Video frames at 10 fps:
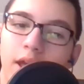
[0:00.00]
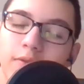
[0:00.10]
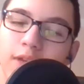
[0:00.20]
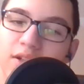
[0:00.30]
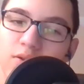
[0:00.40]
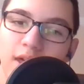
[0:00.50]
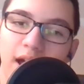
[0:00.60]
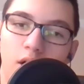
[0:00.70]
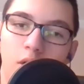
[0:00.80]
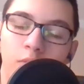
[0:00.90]
if they do
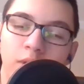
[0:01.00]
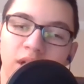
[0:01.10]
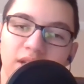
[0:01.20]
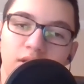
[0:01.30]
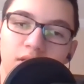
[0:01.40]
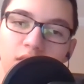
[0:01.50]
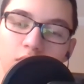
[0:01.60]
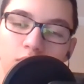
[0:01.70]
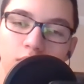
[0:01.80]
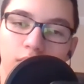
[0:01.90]
that, all we need to
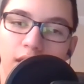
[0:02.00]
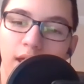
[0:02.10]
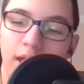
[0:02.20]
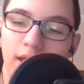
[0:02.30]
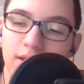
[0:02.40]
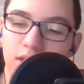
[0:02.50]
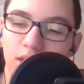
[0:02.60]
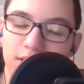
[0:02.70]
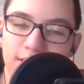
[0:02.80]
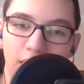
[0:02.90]
do is
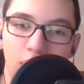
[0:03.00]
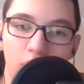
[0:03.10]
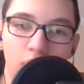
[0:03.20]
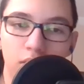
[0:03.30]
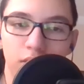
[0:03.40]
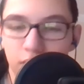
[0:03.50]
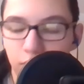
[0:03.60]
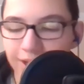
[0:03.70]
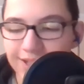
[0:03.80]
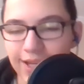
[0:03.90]
say our, you
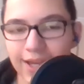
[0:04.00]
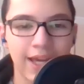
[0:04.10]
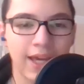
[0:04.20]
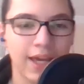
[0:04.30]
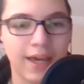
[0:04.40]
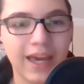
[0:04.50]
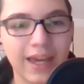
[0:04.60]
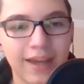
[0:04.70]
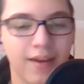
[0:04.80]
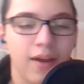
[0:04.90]
know, we could say,
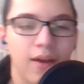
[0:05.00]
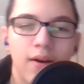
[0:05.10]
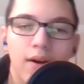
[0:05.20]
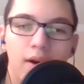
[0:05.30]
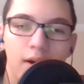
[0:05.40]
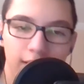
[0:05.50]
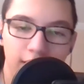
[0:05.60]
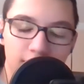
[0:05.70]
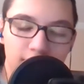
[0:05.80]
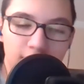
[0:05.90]
hey,
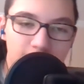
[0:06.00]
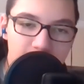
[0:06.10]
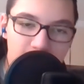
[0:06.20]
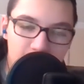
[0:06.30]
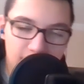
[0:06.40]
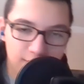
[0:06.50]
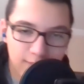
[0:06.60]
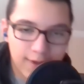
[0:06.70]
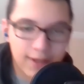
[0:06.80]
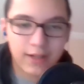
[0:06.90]
here here's a nice
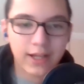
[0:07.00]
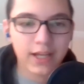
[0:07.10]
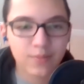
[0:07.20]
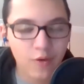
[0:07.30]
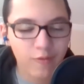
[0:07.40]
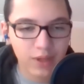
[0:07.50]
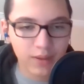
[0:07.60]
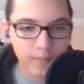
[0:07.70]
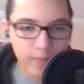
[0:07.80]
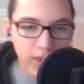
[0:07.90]
working class
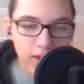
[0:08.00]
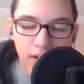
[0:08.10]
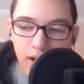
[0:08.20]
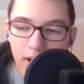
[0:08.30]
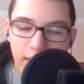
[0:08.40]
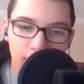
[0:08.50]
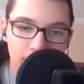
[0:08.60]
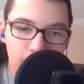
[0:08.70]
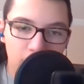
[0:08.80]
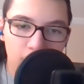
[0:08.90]
movement uh,
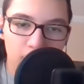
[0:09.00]
the